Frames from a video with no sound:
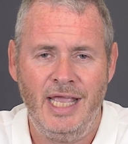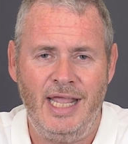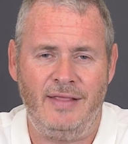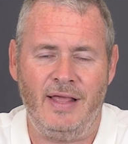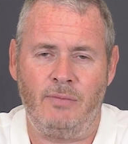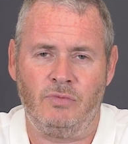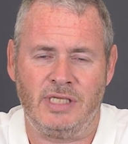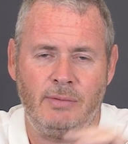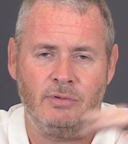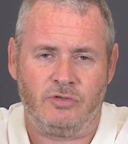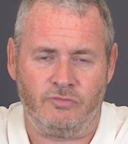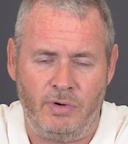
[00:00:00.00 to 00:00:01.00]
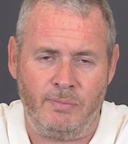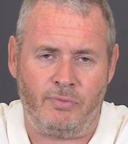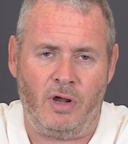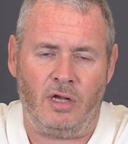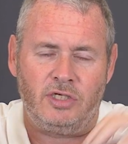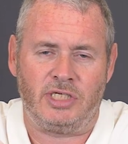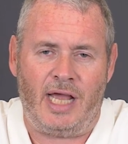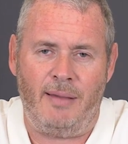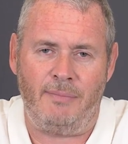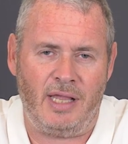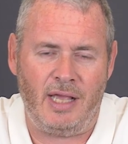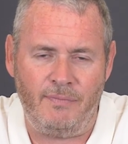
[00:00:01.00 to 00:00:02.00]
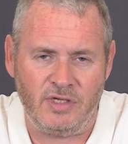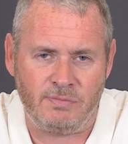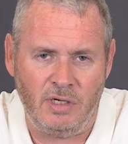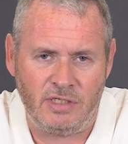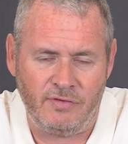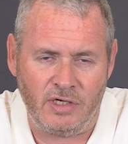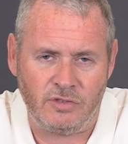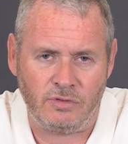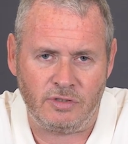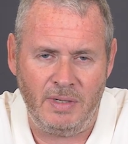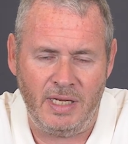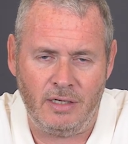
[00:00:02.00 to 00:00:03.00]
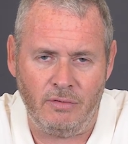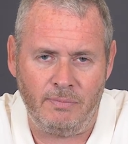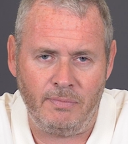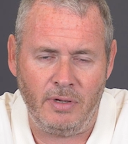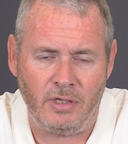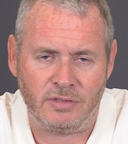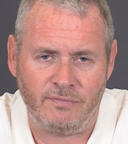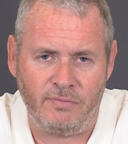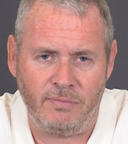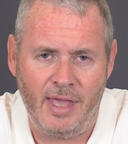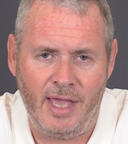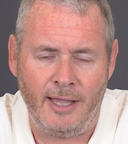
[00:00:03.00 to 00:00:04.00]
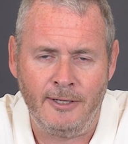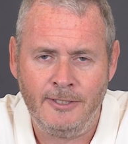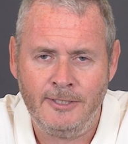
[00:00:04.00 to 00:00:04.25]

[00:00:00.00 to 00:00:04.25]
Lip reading: he then was able to branch out and become this motivational speaker and person from there.